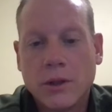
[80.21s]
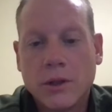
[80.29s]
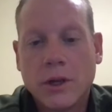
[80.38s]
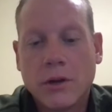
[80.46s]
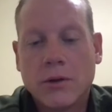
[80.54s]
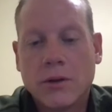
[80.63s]

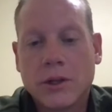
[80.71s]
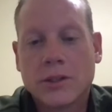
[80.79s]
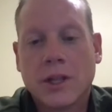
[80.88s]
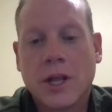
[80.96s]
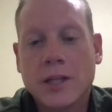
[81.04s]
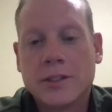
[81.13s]
you know,
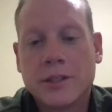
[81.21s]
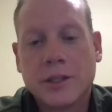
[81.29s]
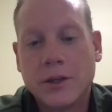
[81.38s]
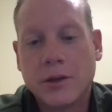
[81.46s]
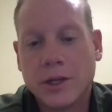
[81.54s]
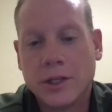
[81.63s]
there's lots to
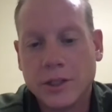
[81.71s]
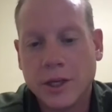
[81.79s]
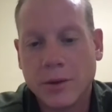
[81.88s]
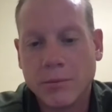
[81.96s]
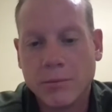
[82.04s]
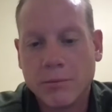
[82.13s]
do in a
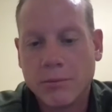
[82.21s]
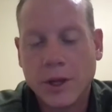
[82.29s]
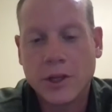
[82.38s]
gym.